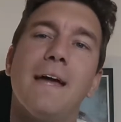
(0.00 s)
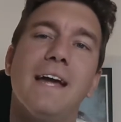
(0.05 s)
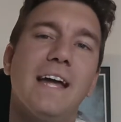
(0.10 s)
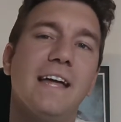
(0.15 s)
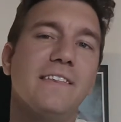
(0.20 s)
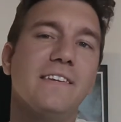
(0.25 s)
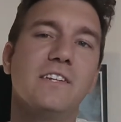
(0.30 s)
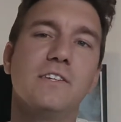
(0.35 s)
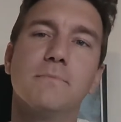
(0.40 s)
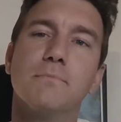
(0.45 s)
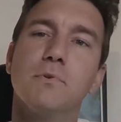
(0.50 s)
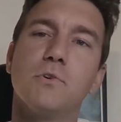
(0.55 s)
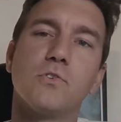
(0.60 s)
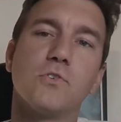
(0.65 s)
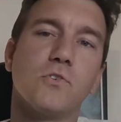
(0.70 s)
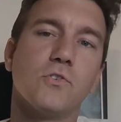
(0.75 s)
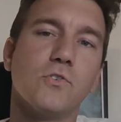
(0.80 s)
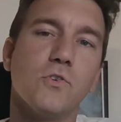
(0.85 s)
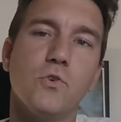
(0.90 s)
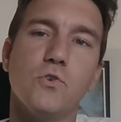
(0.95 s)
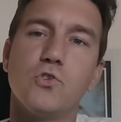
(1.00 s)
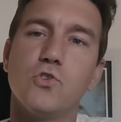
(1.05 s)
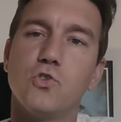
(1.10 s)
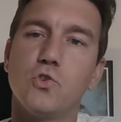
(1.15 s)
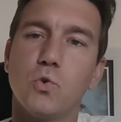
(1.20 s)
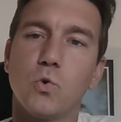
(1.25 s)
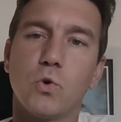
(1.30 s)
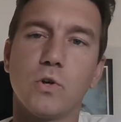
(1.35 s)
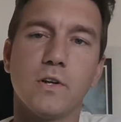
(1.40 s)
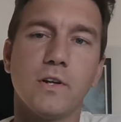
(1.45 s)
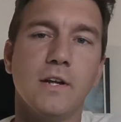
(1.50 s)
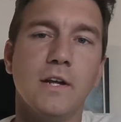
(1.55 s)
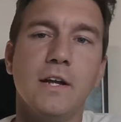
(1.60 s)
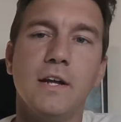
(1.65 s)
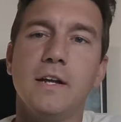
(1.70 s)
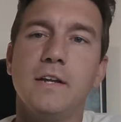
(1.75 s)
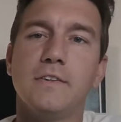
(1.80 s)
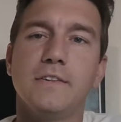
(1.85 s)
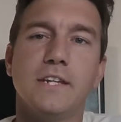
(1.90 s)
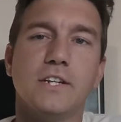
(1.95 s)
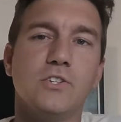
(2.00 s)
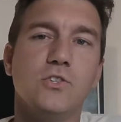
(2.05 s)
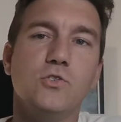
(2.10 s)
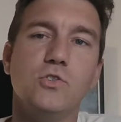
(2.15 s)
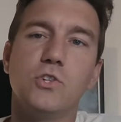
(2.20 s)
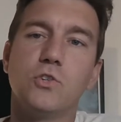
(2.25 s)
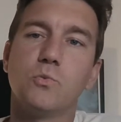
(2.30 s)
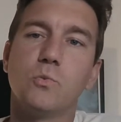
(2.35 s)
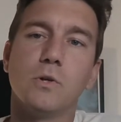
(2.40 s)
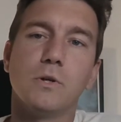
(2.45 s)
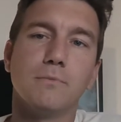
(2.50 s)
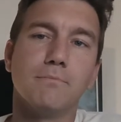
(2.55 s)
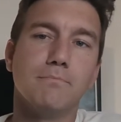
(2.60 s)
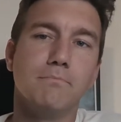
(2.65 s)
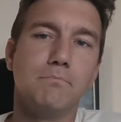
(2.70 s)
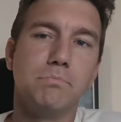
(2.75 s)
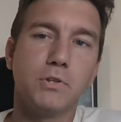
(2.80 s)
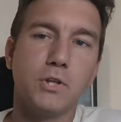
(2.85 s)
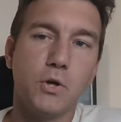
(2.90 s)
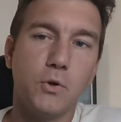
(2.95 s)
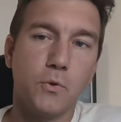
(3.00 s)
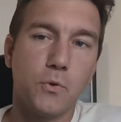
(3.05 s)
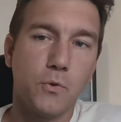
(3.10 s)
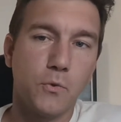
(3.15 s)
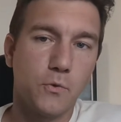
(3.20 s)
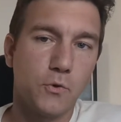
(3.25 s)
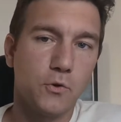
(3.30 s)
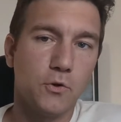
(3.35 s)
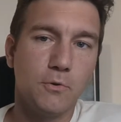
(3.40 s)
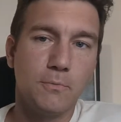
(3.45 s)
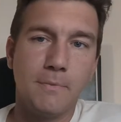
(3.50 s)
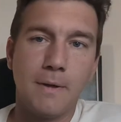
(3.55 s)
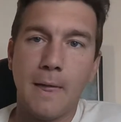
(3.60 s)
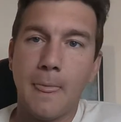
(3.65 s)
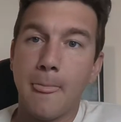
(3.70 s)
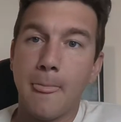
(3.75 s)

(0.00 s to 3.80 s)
and these books are so short that you just want to blow through them